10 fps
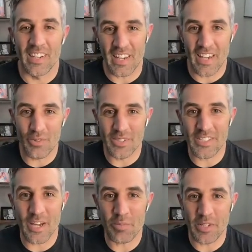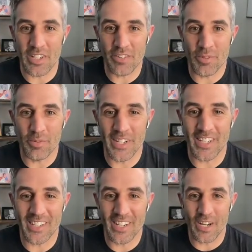Hey, what's happening,
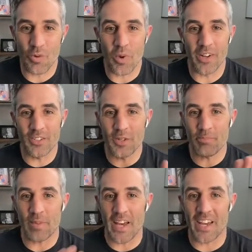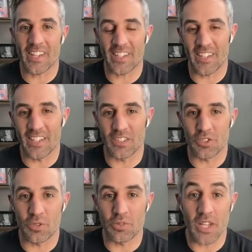everybody? Uh, welcome back. It
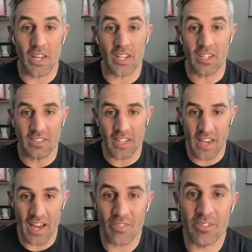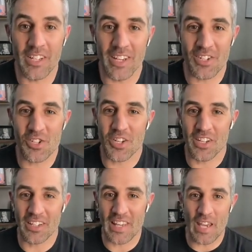is Tuesday. It is Avalanche
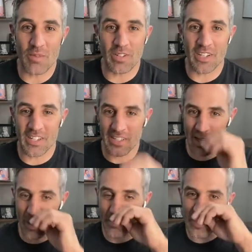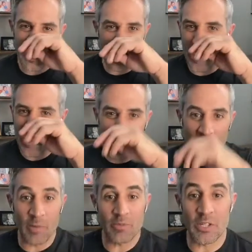game night. I am so
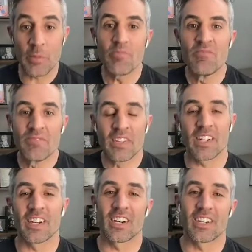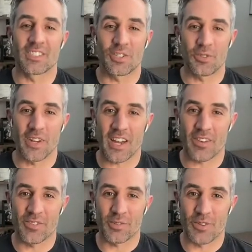pumped uh, to
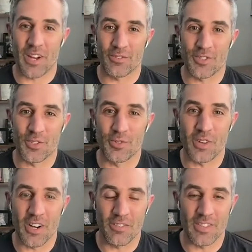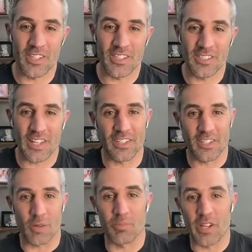have the round two of the
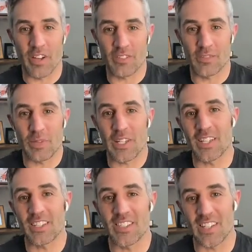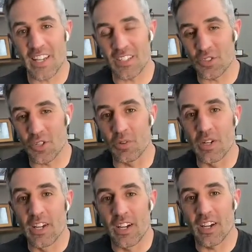Stanley Cup playoffs begin tonight. So,
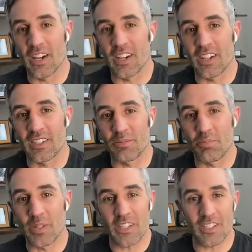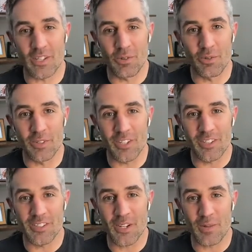uh, but that's not what we're
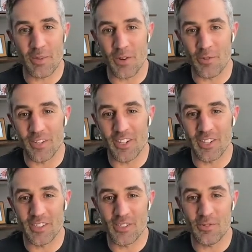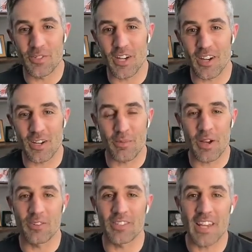here to talk about. We're here to talk
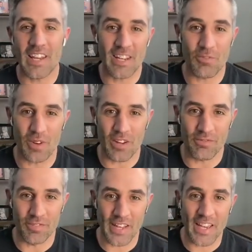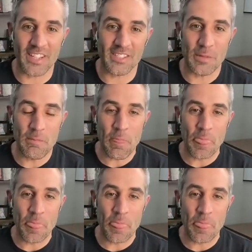about dating red flags